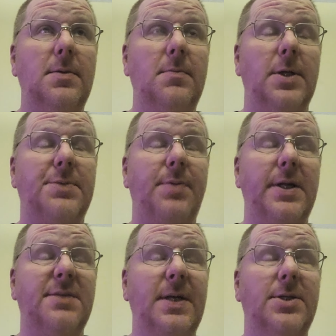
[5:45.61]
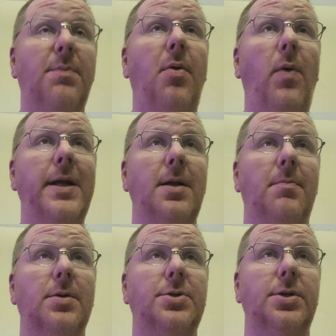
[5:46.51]
which brings me to point
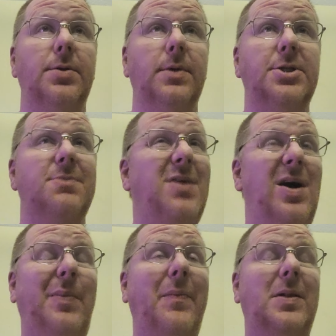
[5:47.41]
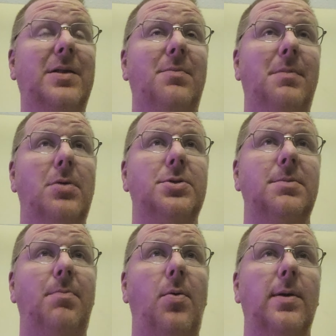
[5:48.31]
number two, which is probably the most
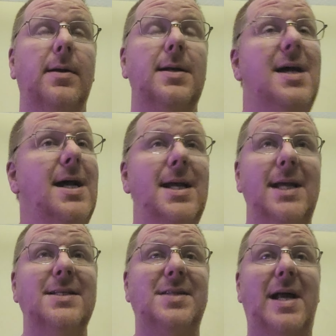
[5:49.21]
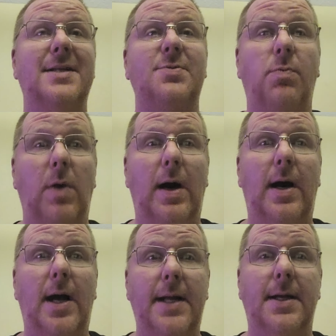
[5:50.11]
important, is that it's
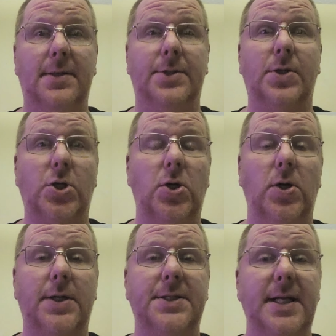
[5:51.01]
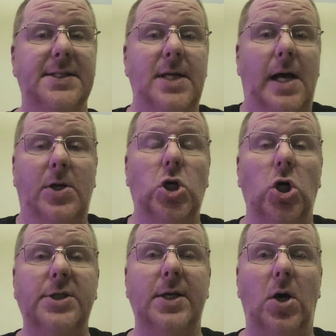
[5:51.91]
raw and undercooked. It's not
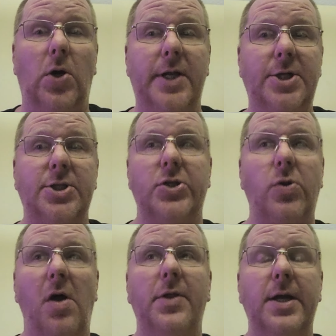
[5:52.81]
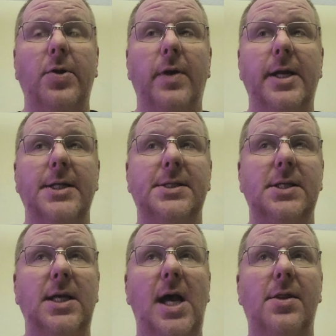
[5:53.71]
cooked at all. They just throw the ingredients
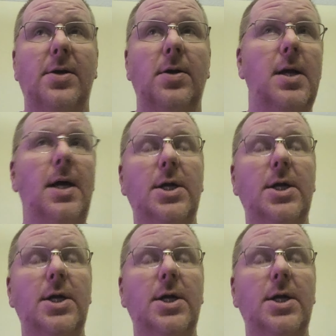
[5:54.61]
together,